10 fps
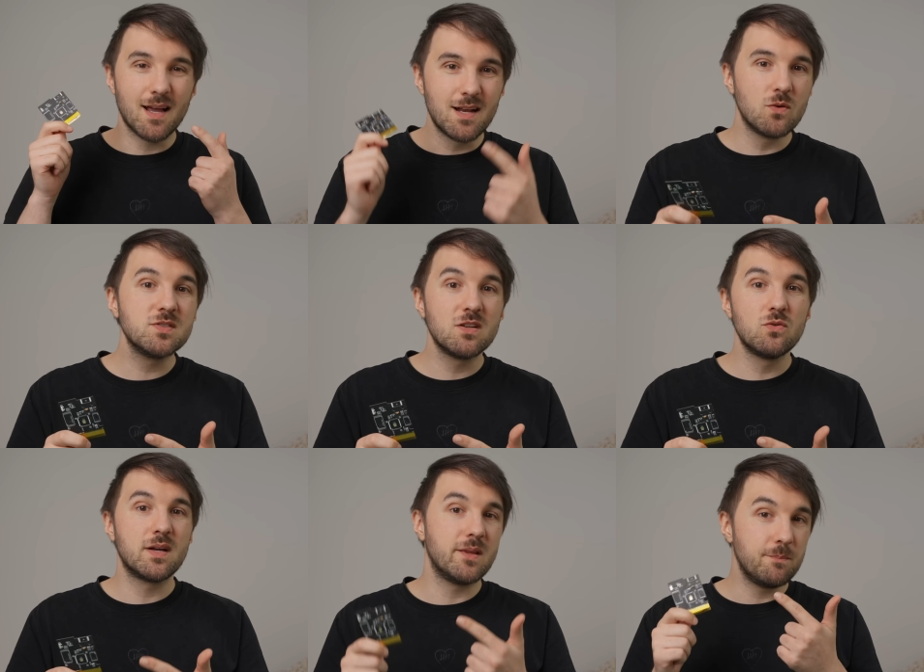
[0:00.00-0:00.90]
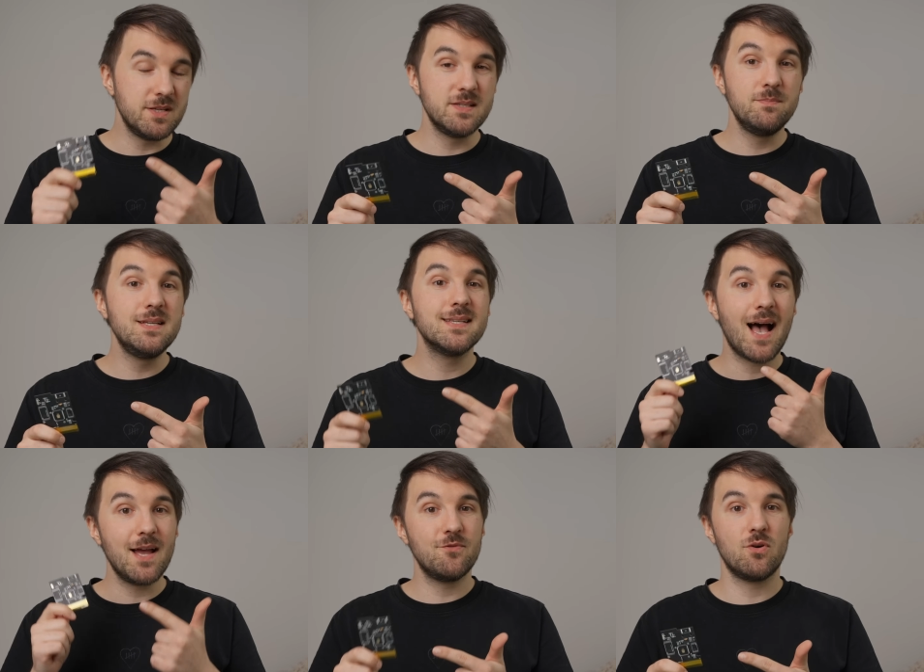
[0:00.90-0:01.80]
closer look at the PCBs
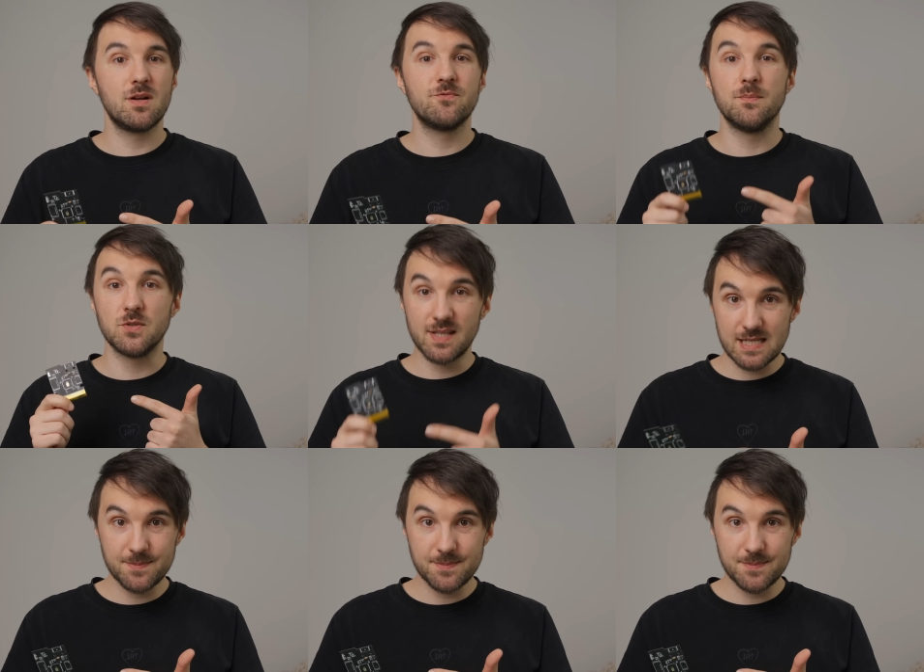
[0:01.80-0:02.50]
I've ordered from today's